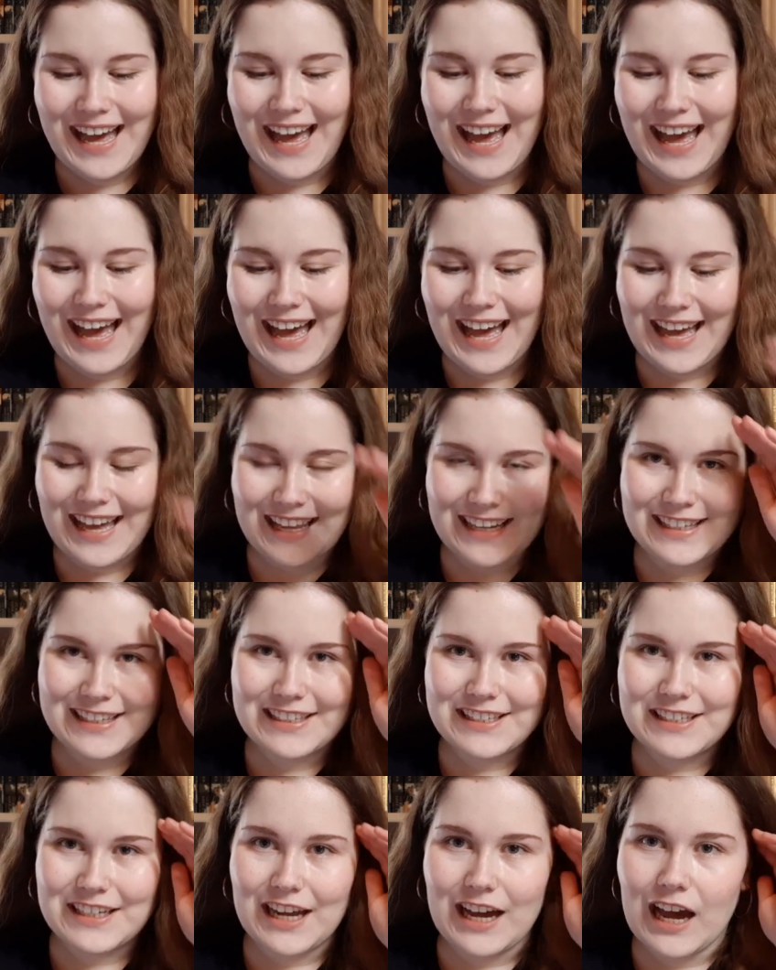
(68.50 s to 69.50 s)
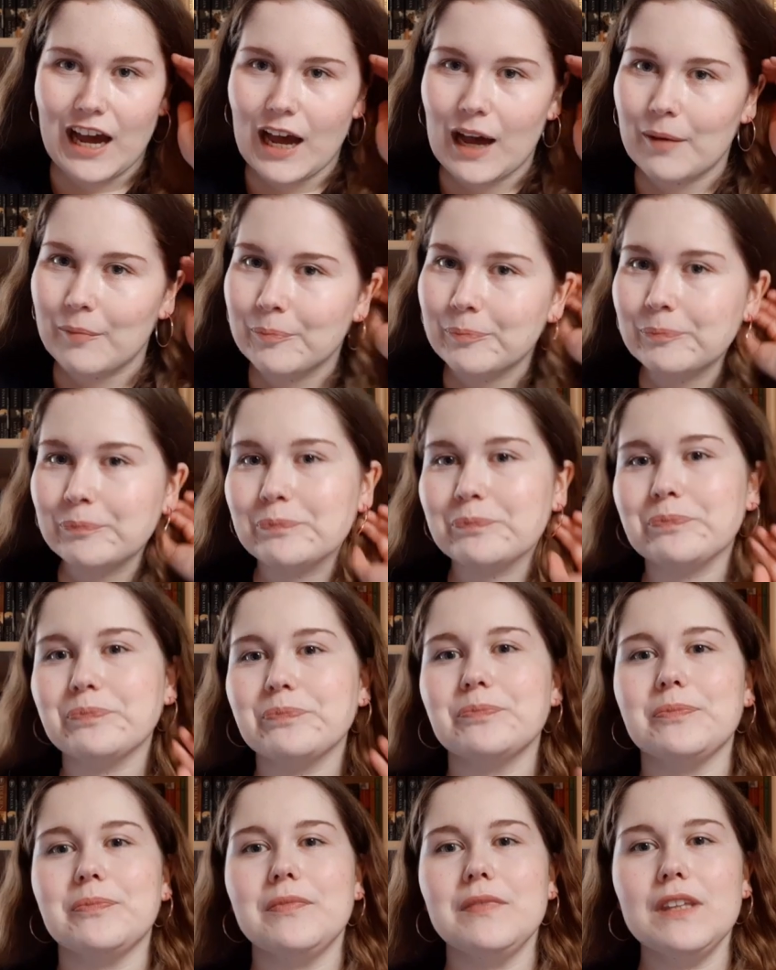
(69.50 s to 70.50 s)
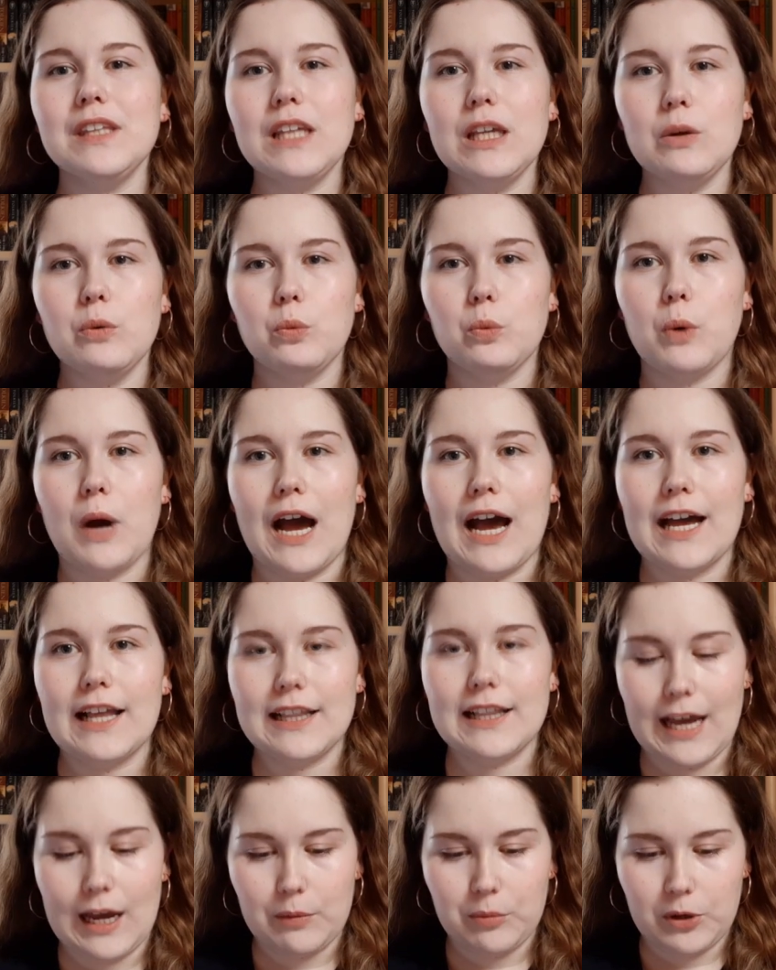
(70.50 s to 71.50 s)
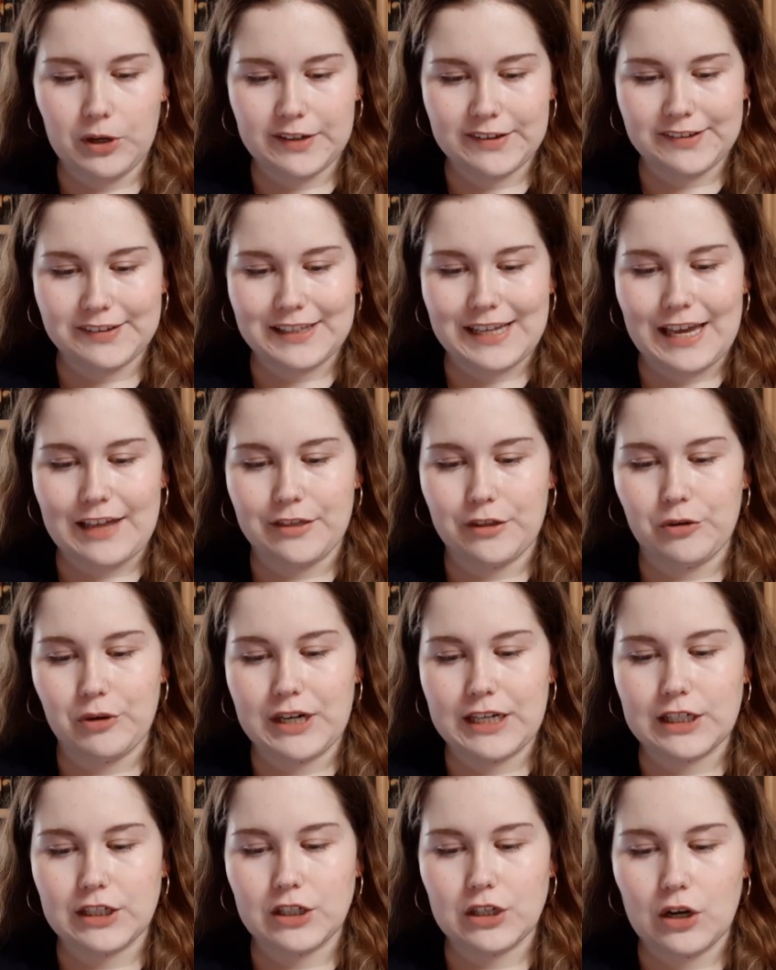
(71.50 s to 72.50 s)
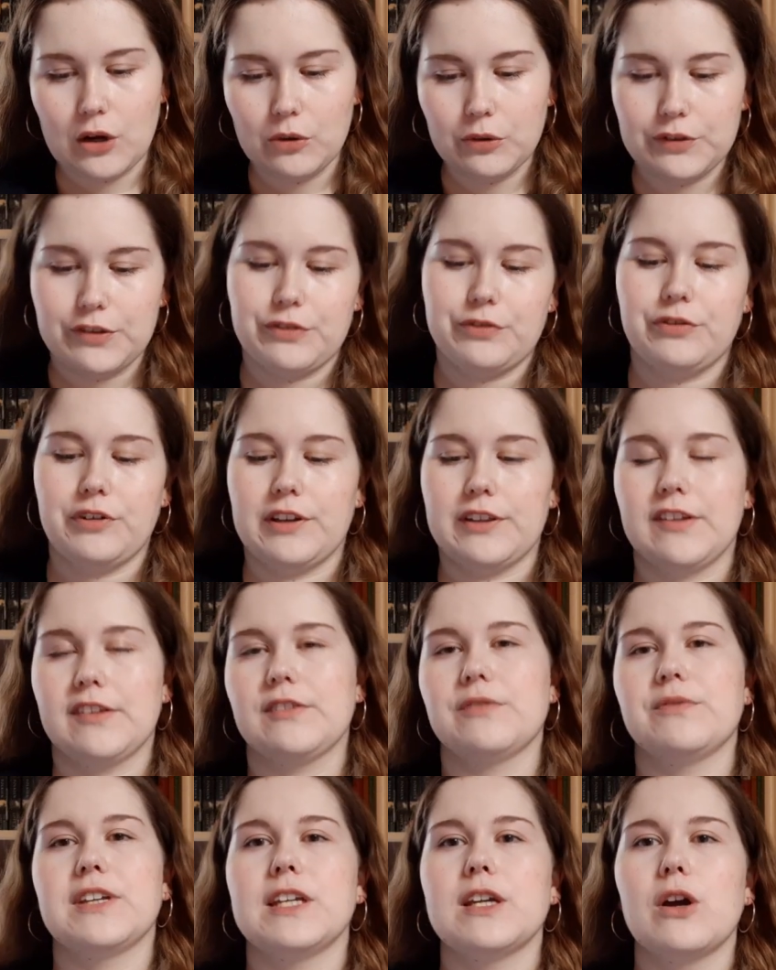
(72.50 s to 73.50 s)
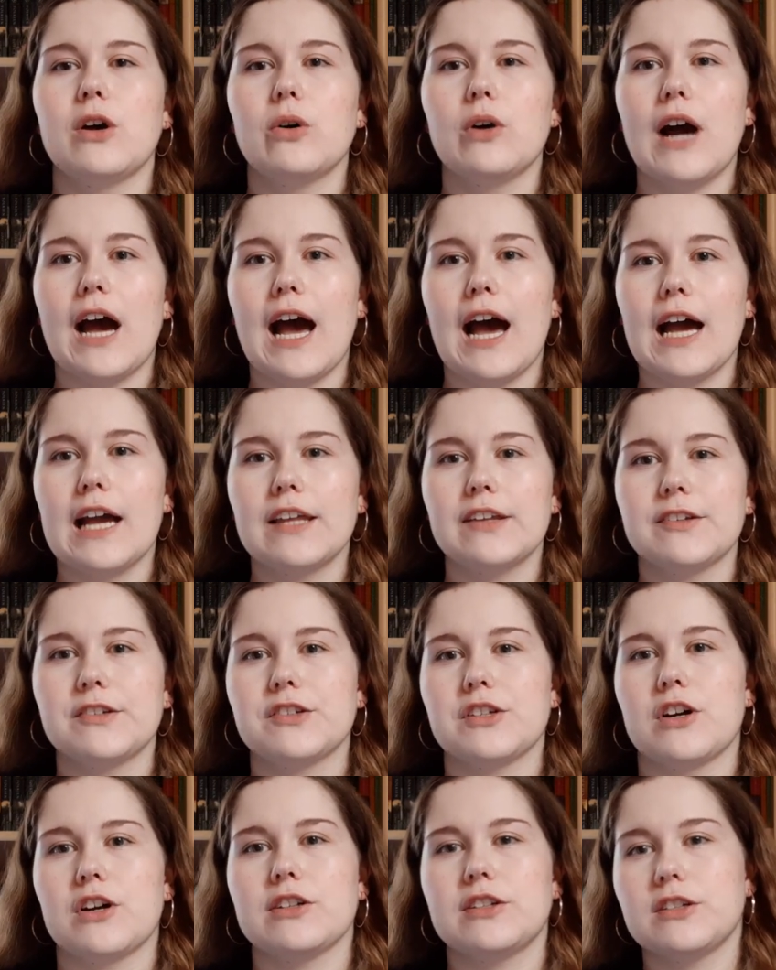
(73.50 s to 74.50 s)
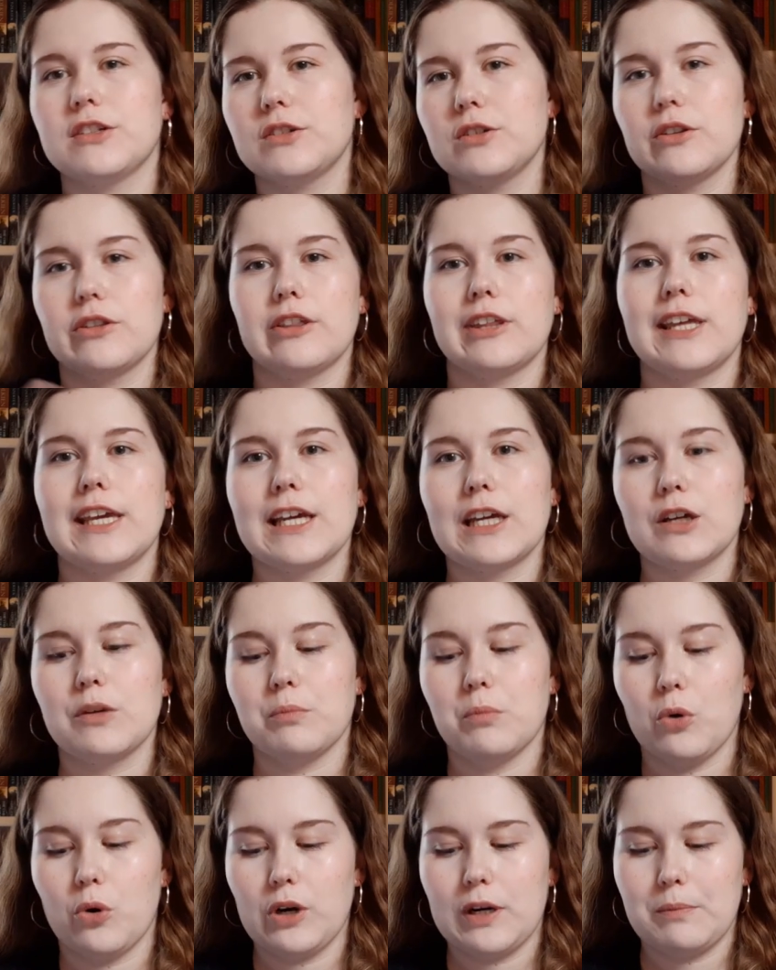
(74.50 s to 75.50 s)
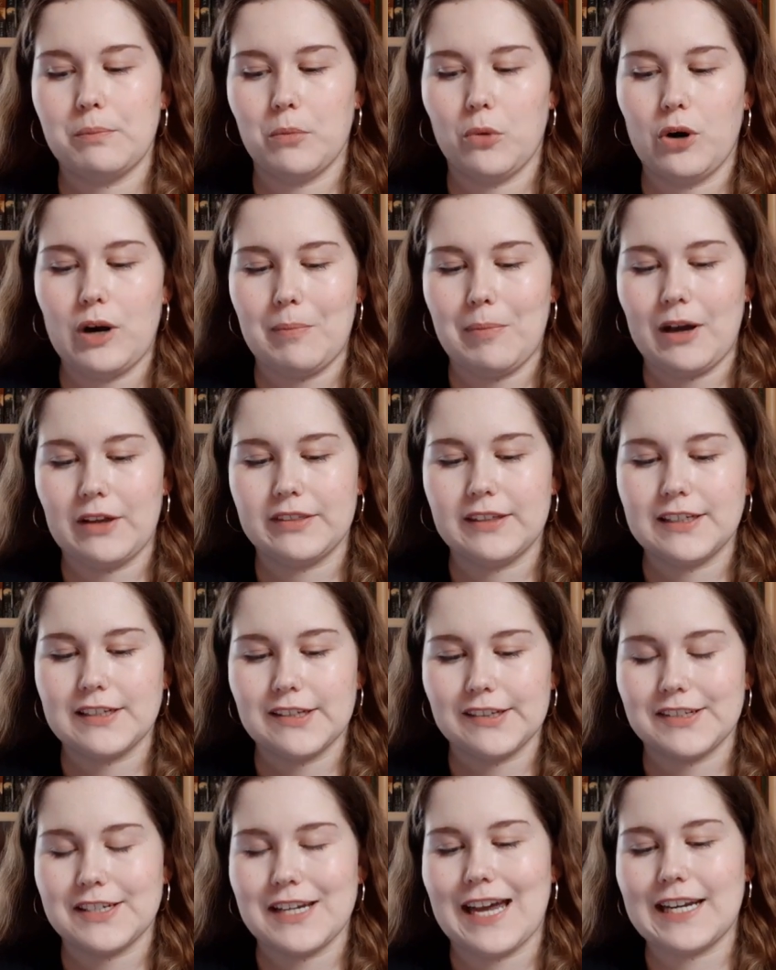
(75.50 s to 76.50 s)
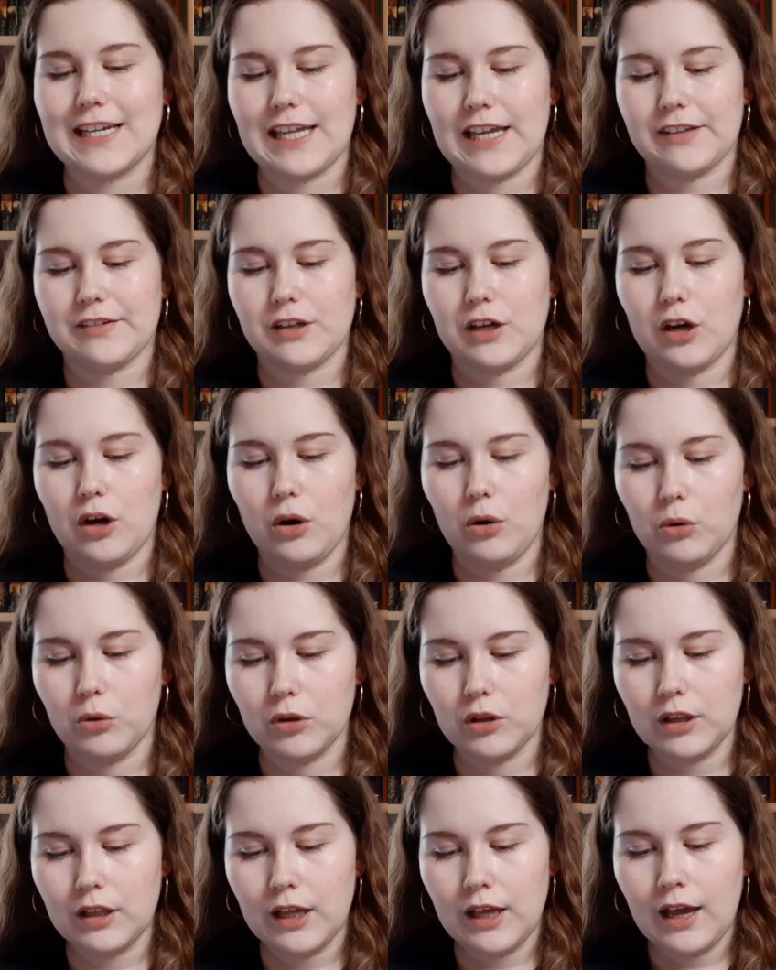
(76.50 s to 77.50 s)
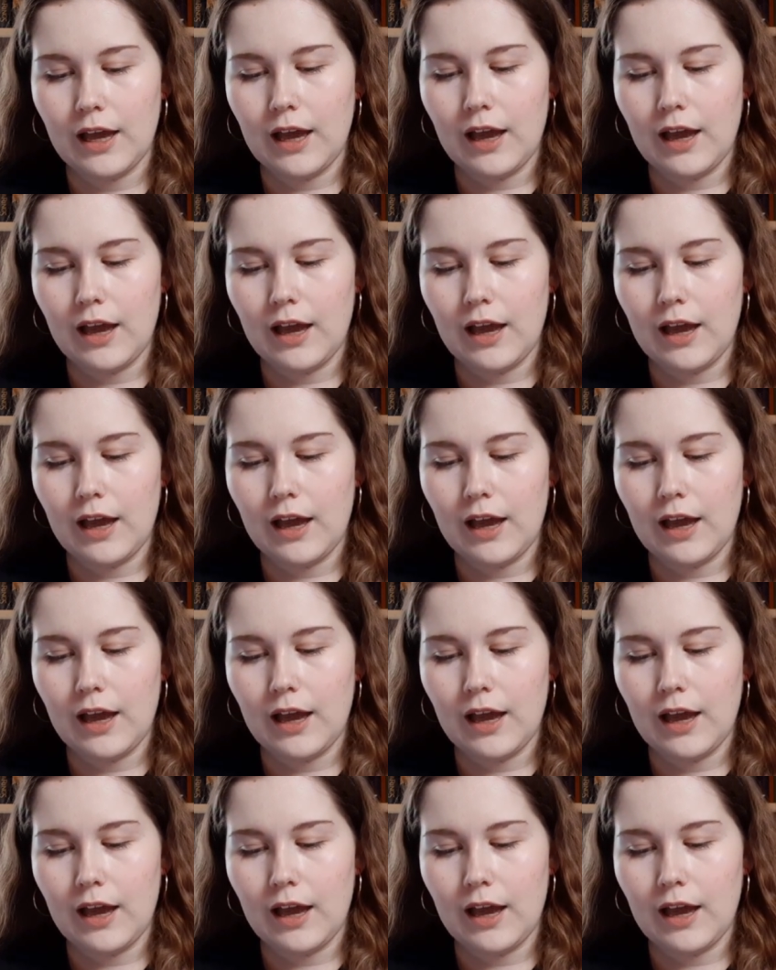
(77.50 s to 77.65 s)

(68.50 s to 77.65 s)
and um, while I was gathering notes for this video, I started to think more and more about the Tiste Andii as a whole